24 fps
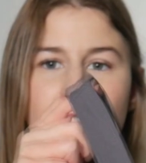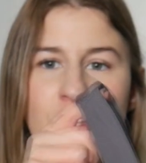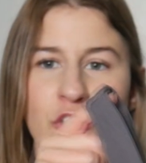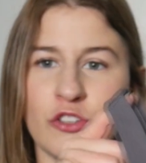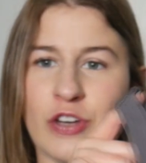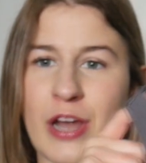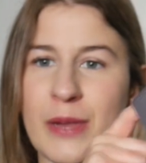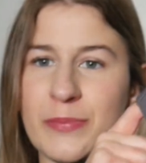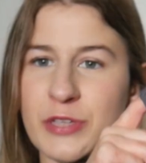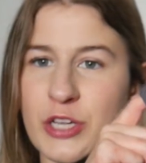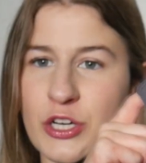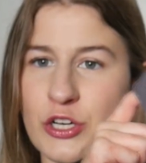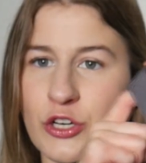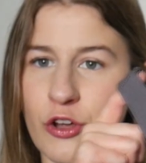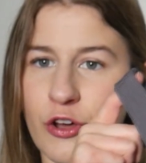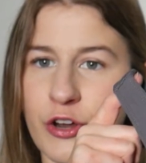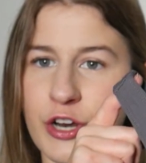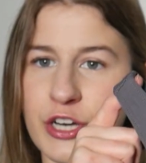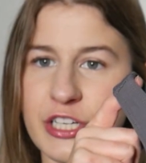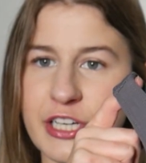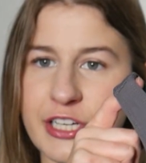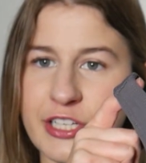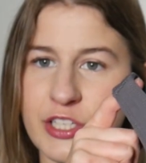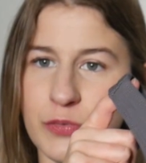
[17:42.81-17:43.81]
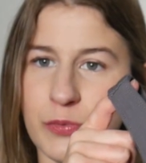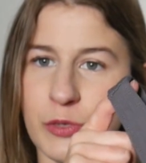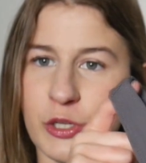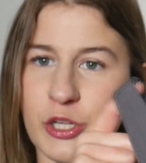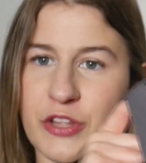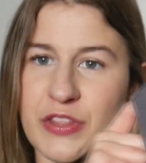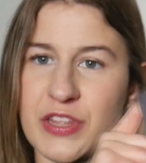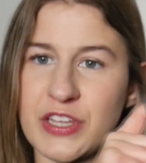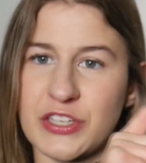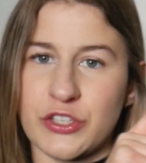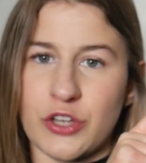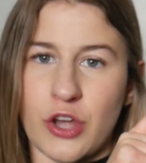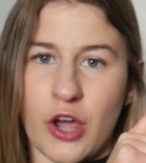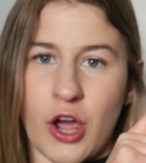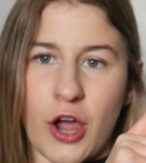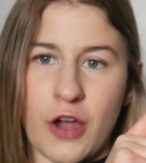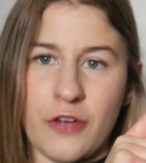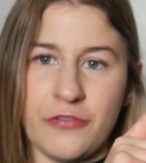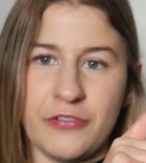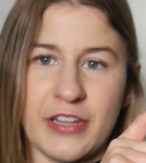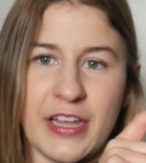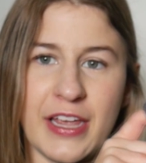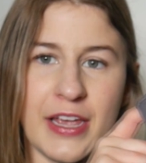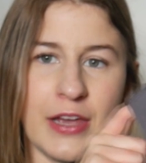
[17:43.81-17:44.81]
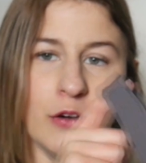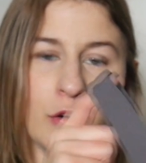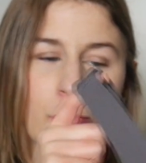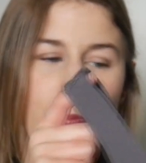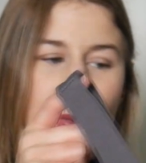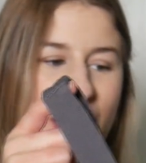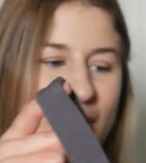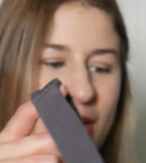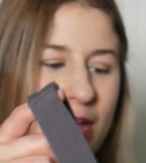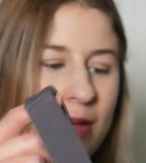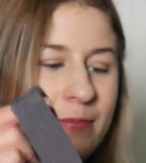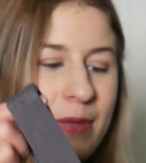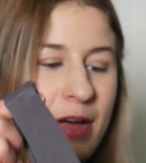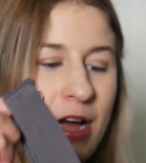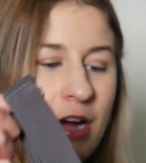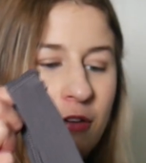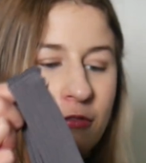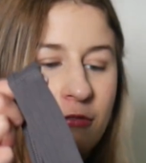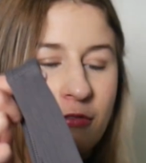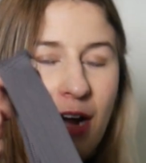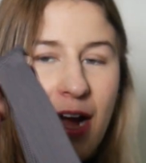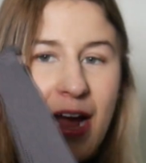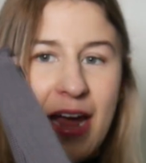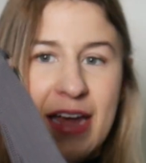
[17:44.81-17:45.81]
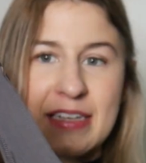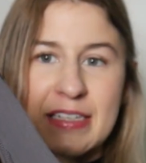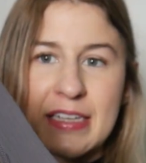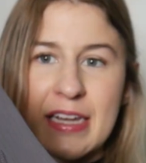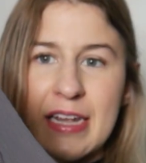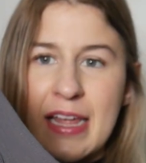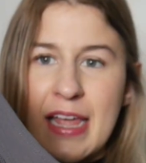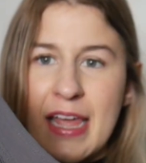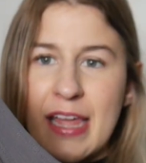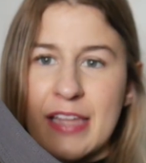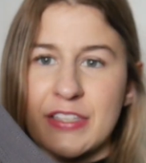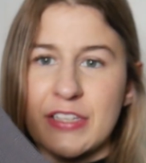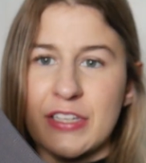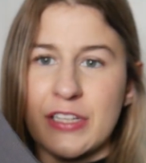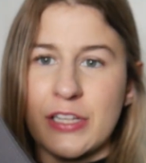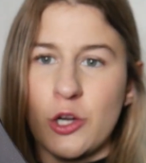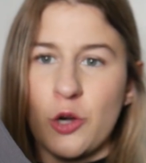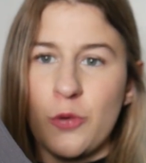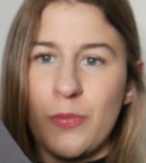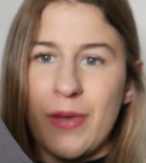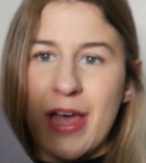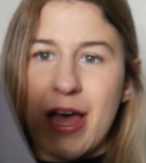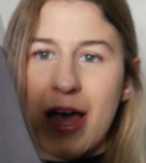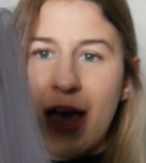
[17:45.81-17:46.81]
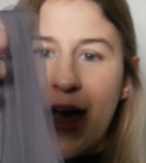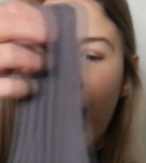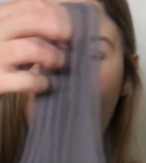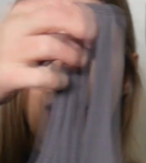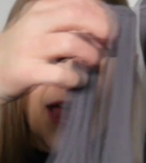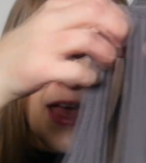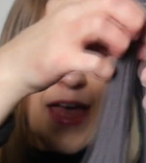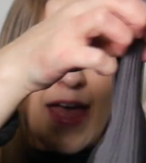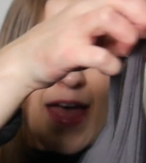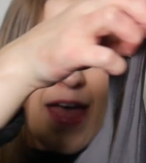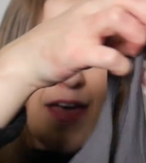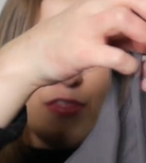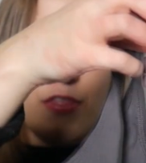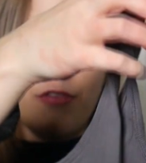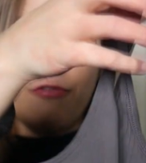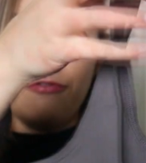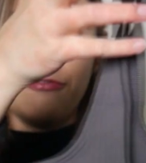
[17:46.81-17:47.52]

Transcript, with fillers: The straps are not adjustable on this, so hopefully it'll be about right. It's a little bit higher at the